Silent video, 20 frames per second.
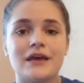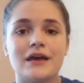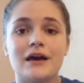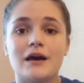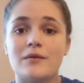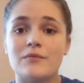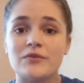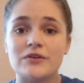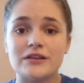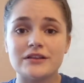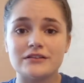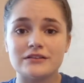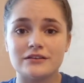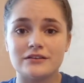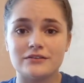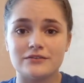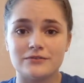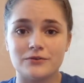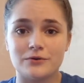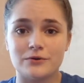I'm really looking
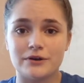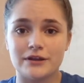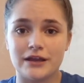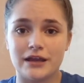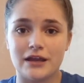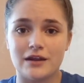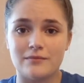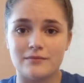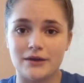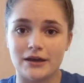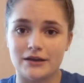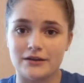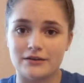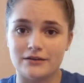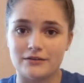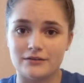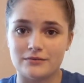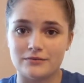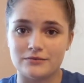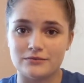forward to getting back into
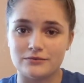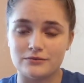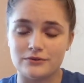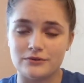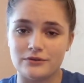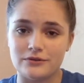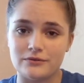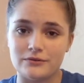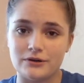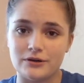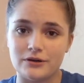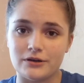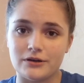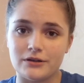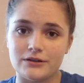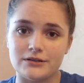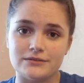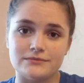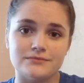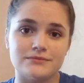the pool with you all
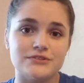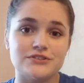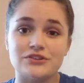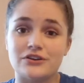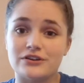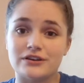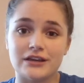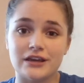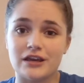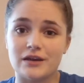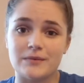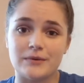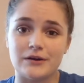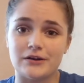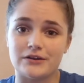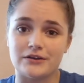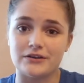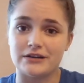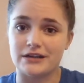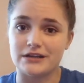and starting to hear about all
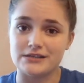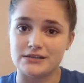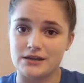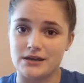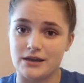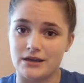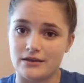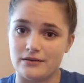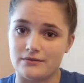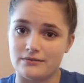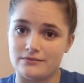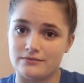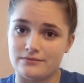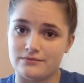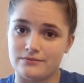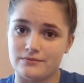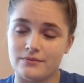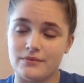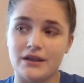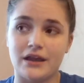your days again.
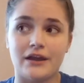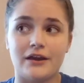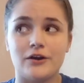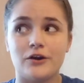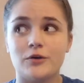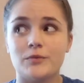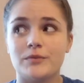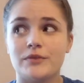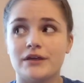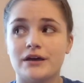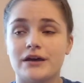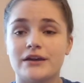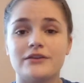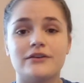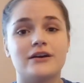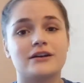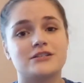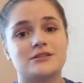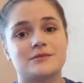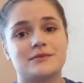I hope that you
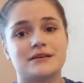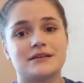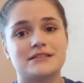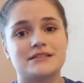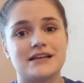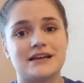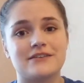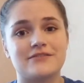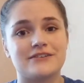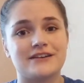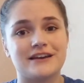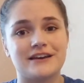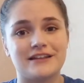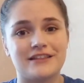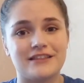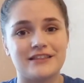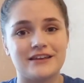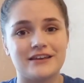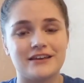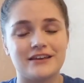guys are being safe and
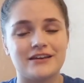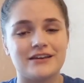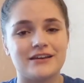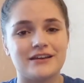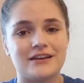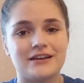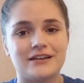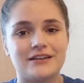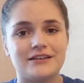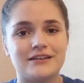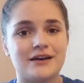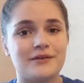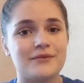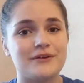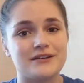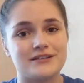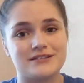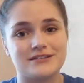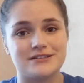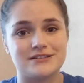healthy and that we
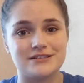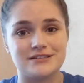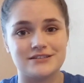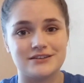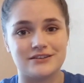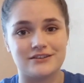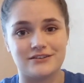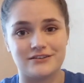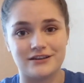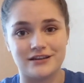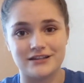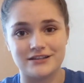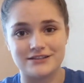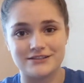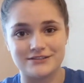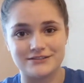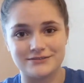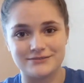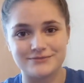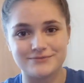get to see each other again
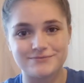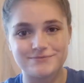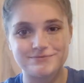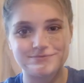soon.